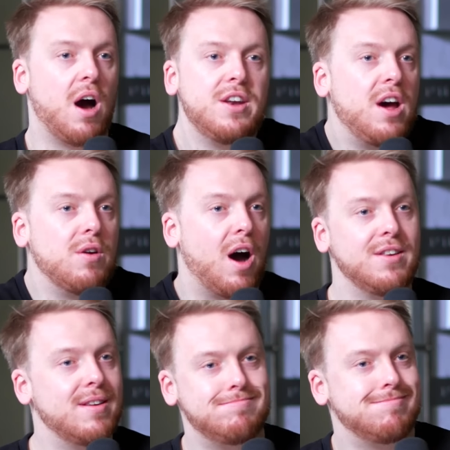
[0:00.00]
I know. I,
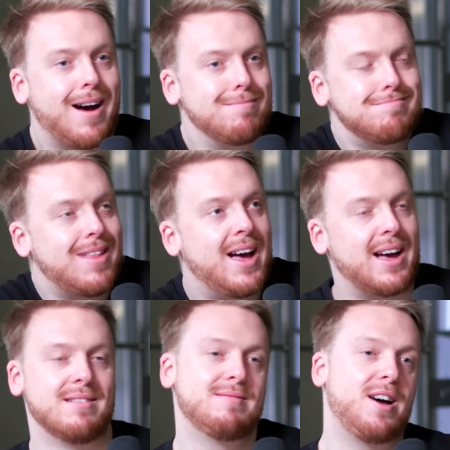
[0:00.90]
uh,
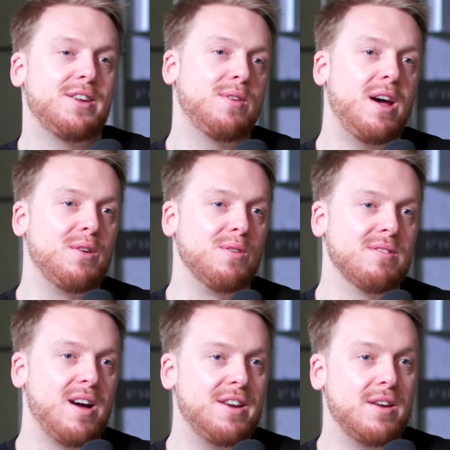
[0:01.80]
nah, I don't know.
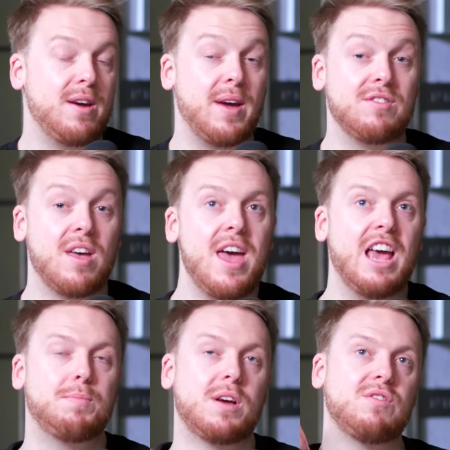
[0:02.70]
I don't know. It's
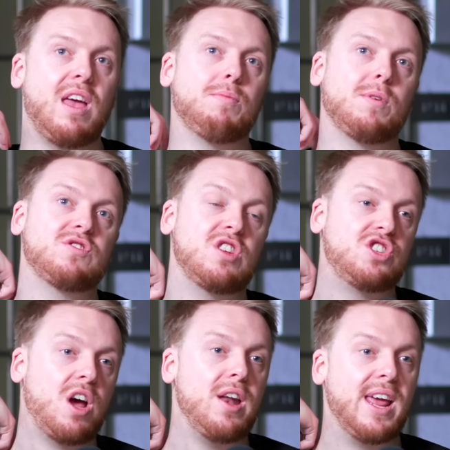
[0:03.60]
it's because it's because the
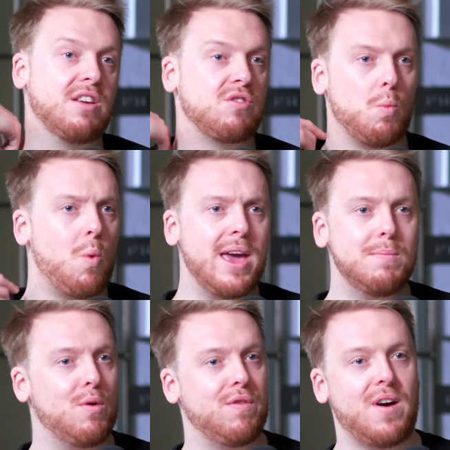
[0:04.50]
journey is way
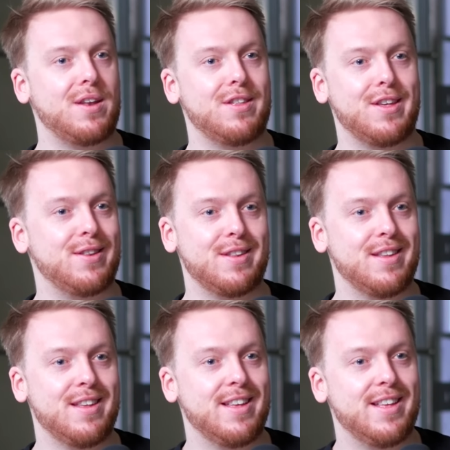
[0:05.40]
more fun than
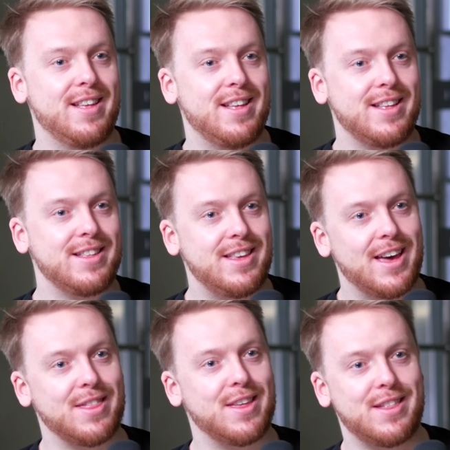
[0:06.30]
Amen.
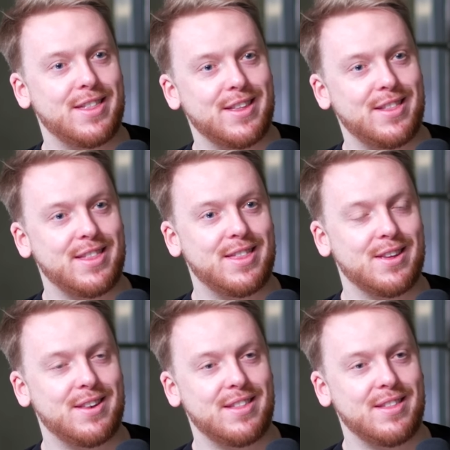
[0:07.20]
Yeah, than than
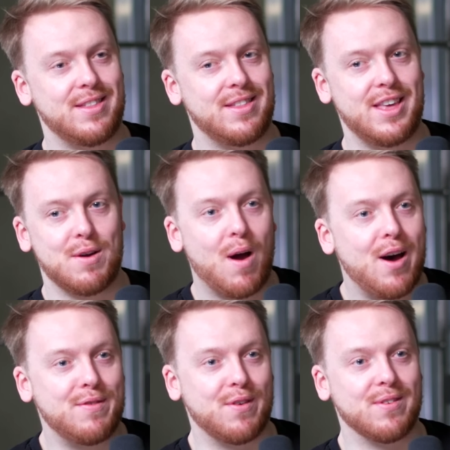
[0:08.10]
than the
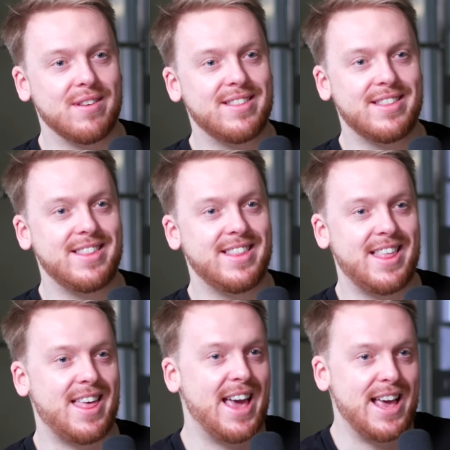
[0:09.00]
arrival.
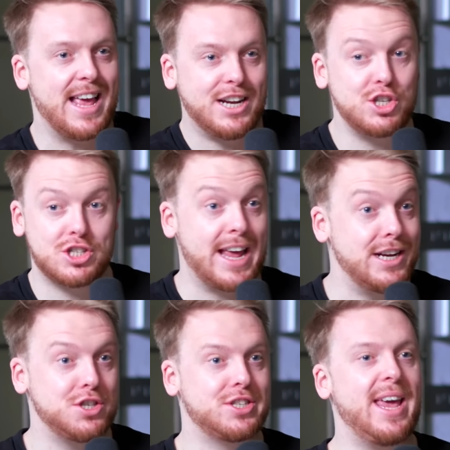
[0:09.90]
That mm. it, it just it
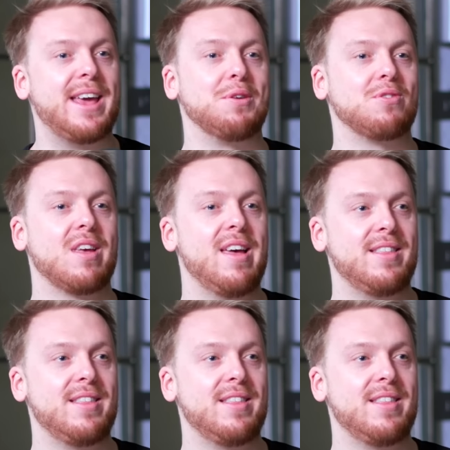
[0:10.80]
just is.